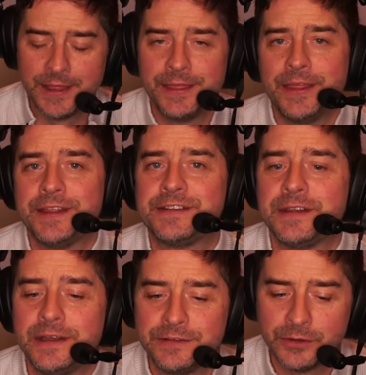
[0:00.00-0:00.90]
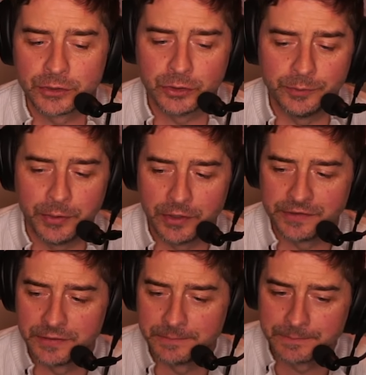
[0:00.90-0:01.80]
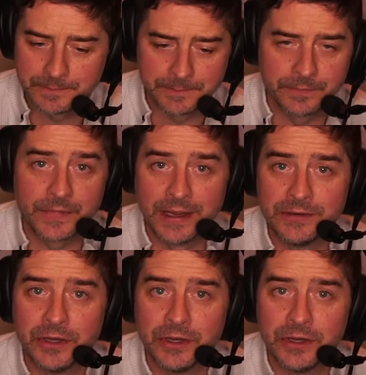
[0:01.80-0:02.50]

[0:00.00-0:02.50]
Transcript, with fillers: This is not good, boys. And